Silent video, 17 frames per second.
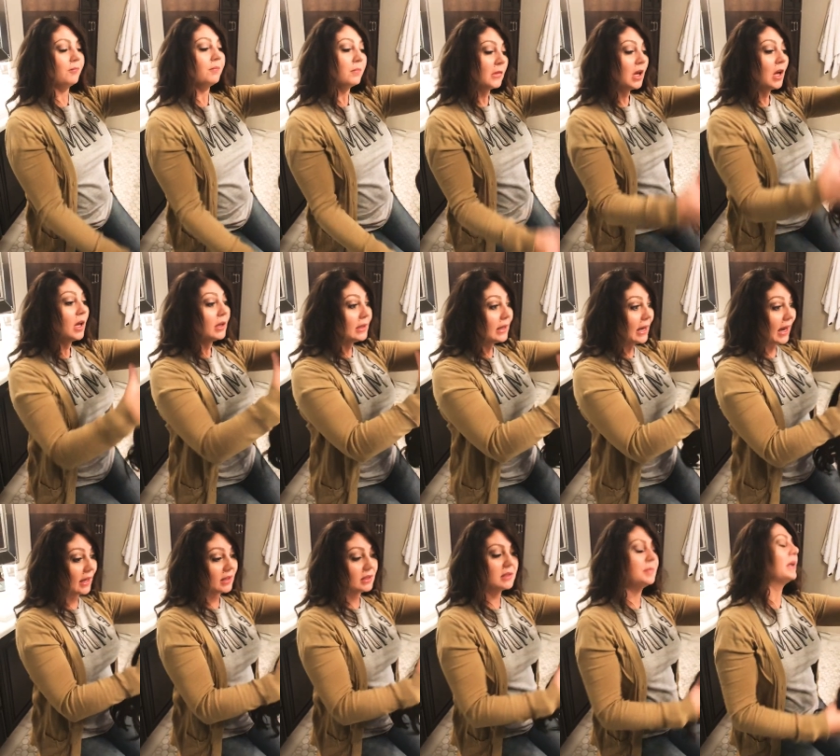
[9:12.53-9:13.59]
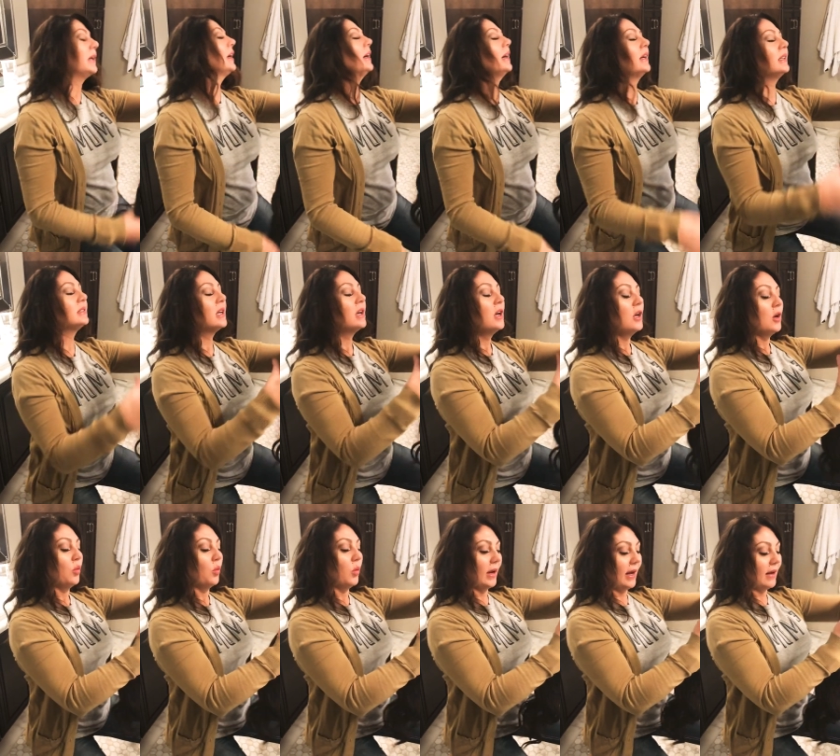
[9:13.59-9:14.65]
Mm-hmm. Yes, because
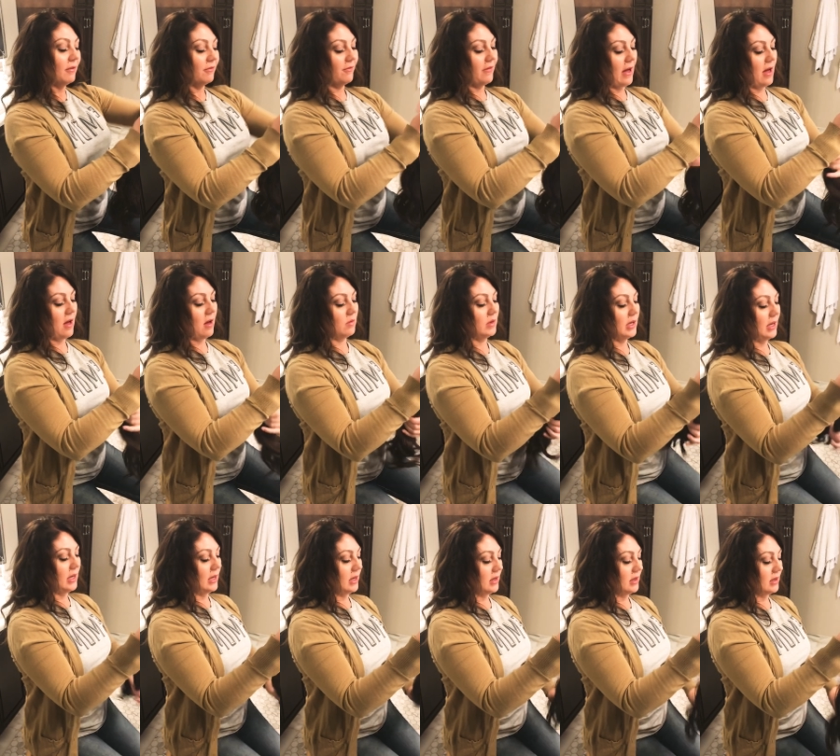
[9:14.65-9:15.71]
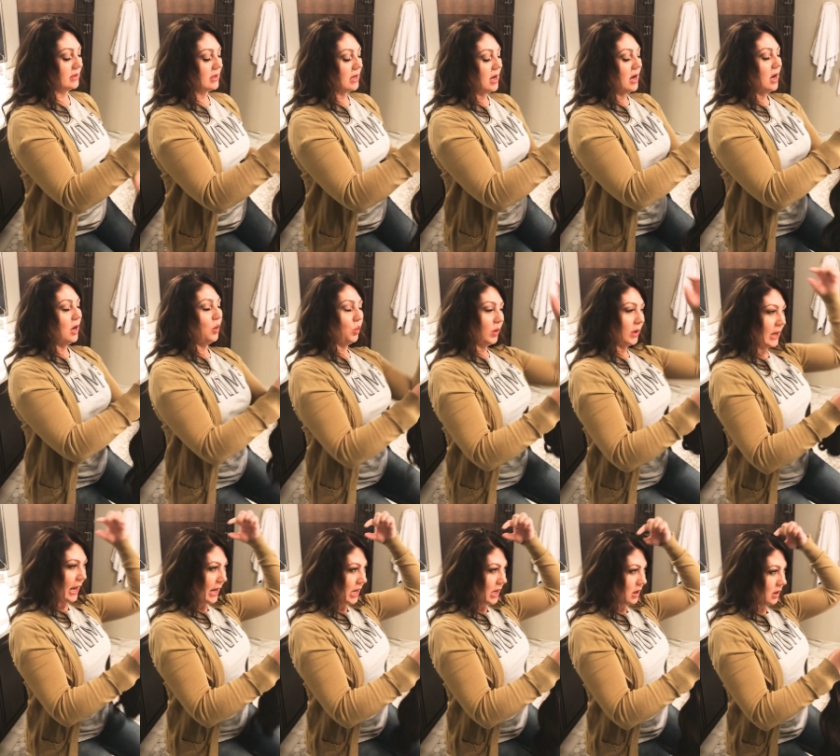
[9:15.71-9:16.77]
what I found is
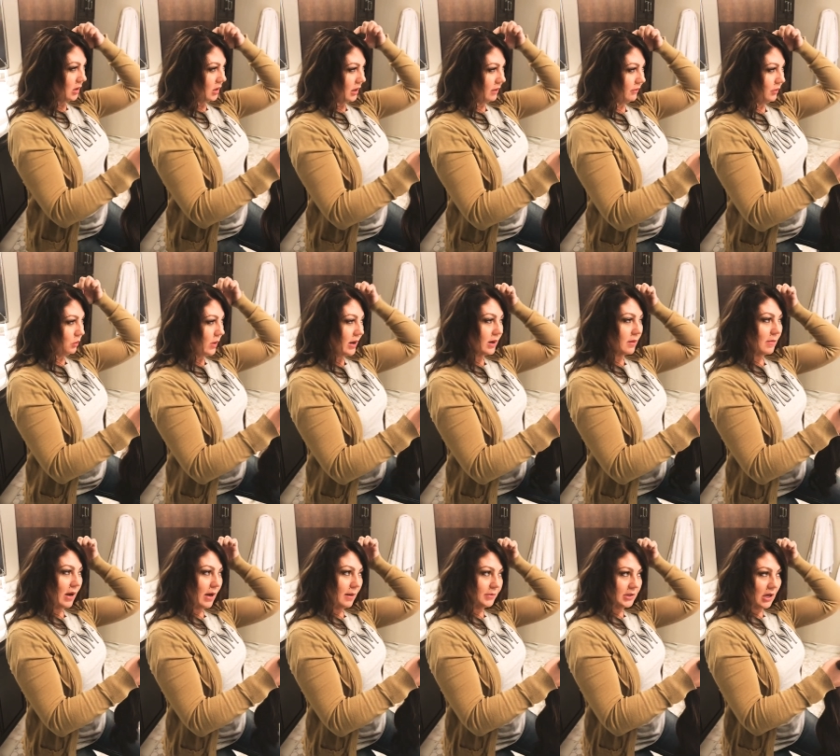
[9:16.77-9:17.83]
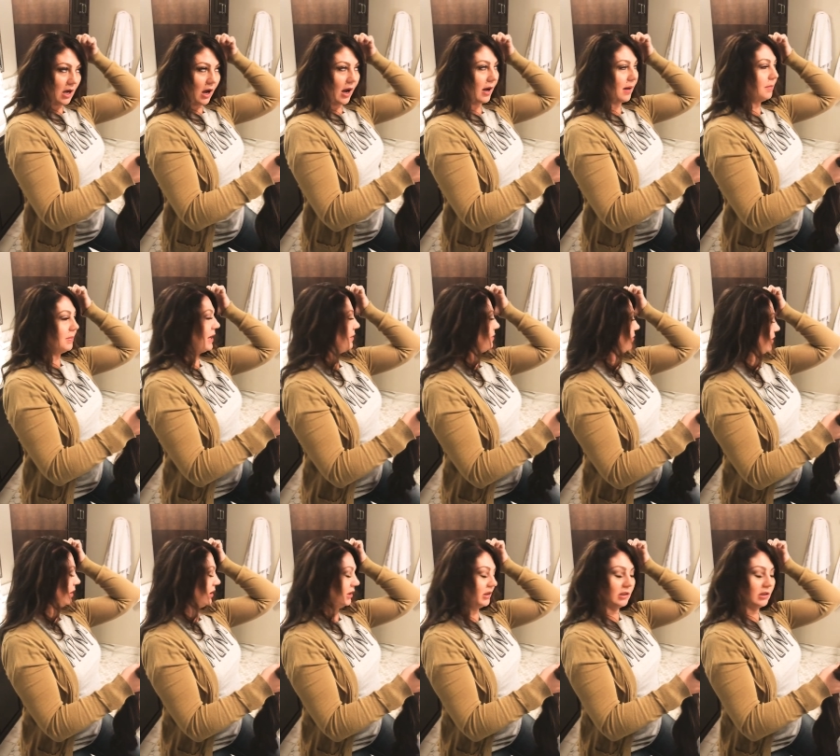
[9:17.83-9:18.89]
if you wear them up top, they
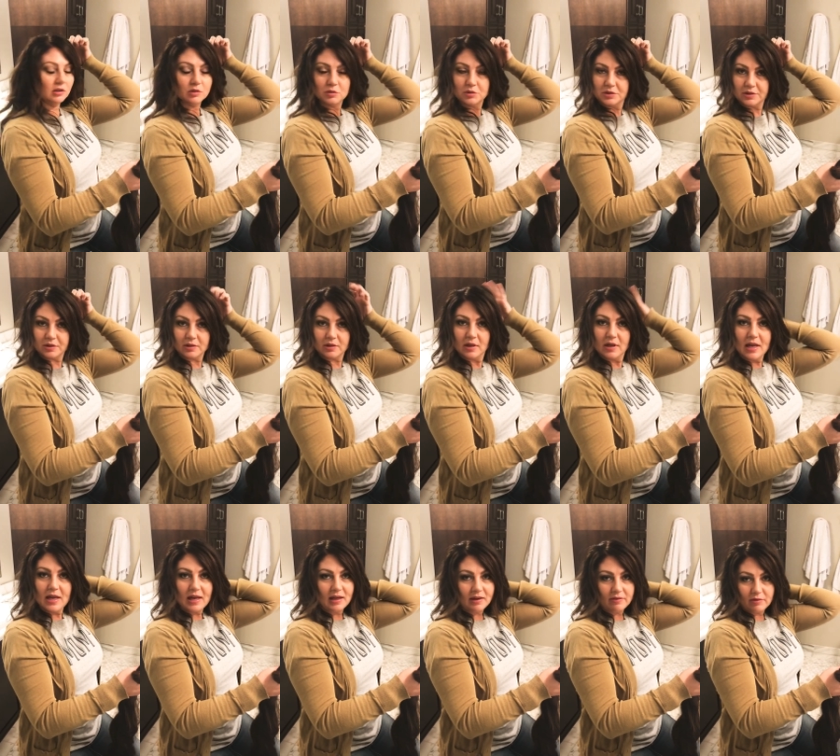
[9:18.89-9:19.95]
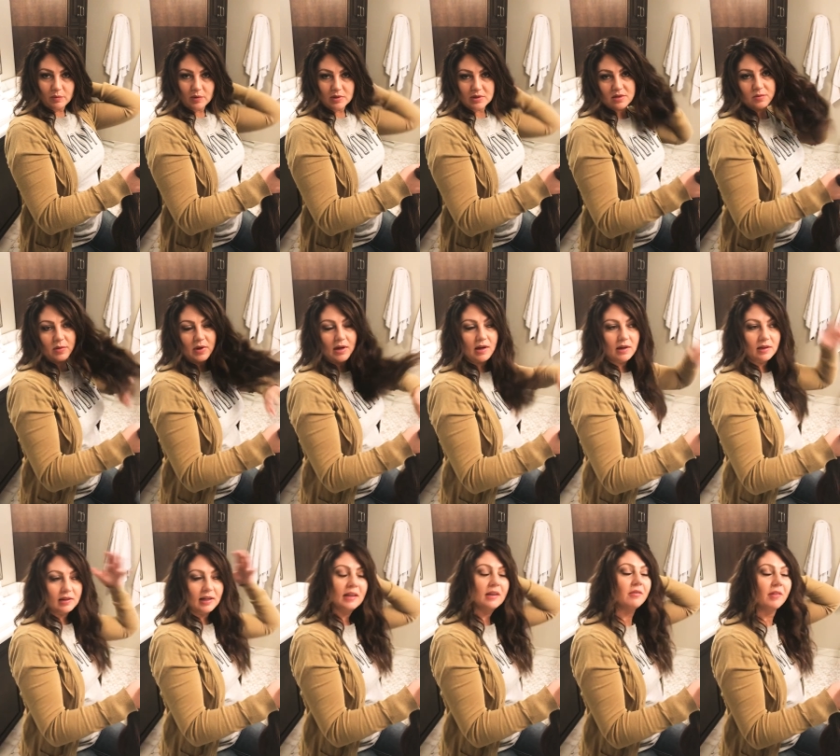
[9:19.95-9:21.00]
feel a little looser. And every once in a while,
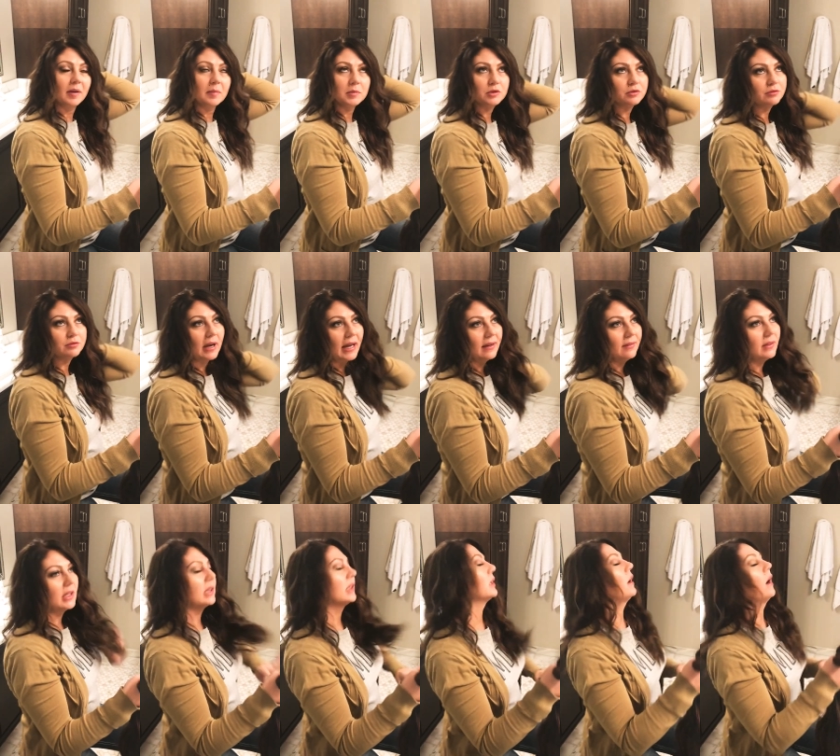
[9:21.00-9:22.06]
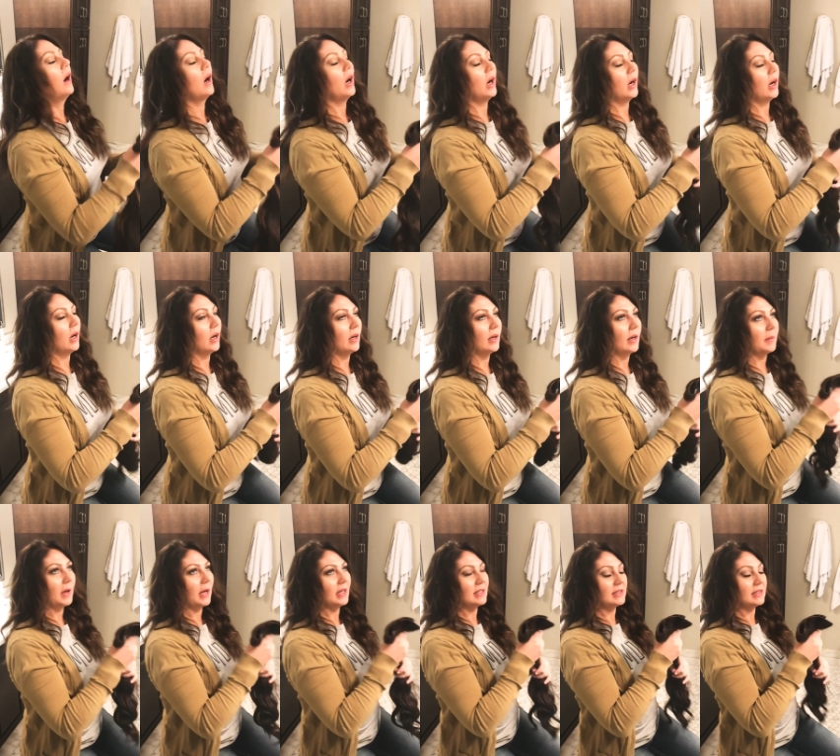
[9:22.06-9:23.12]
like if I'm driving in the car and I'm
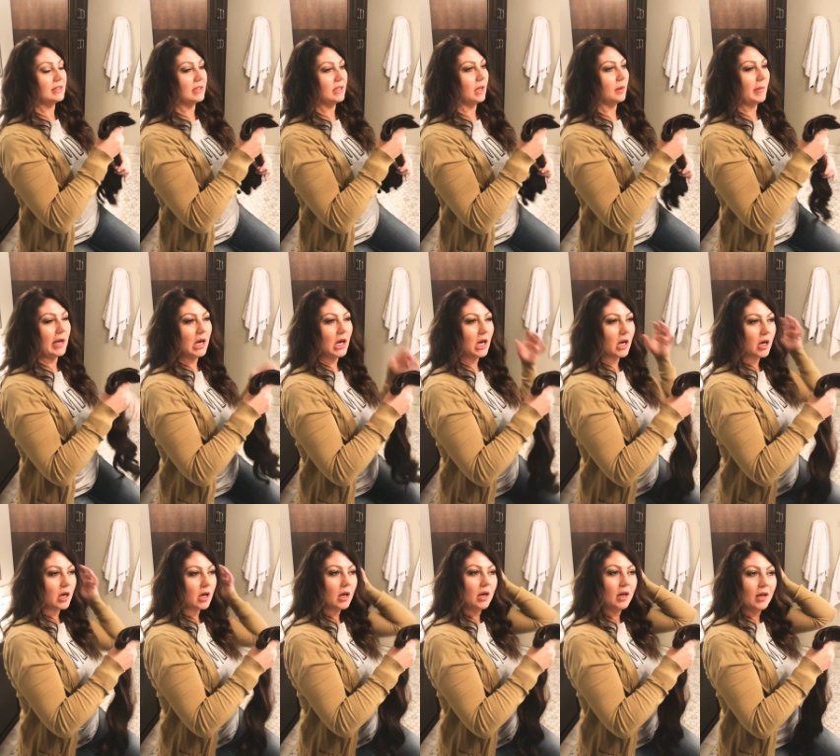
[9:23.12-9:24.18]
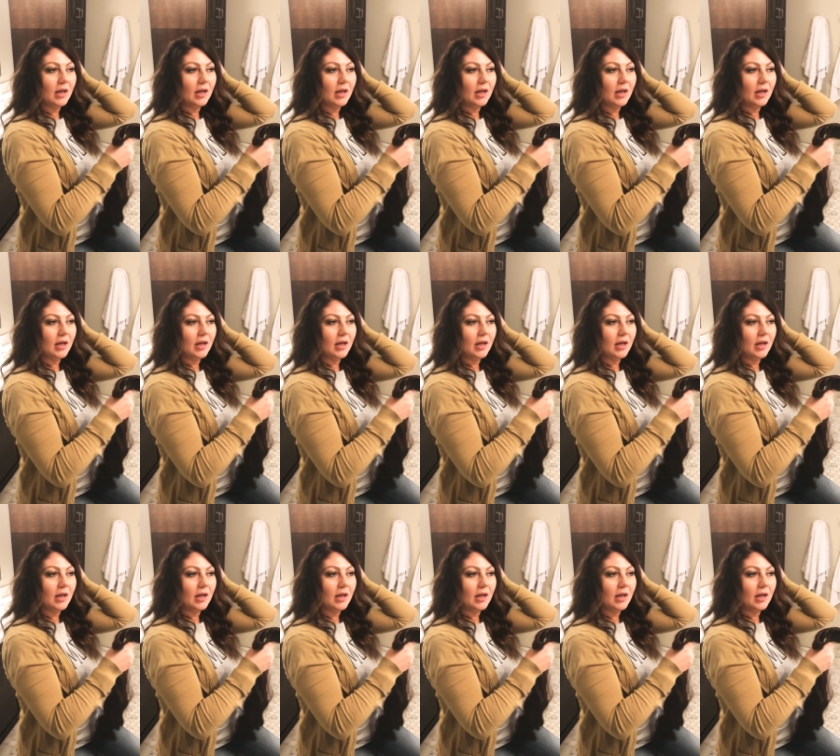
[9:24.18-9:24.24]
kind of sitting on my hair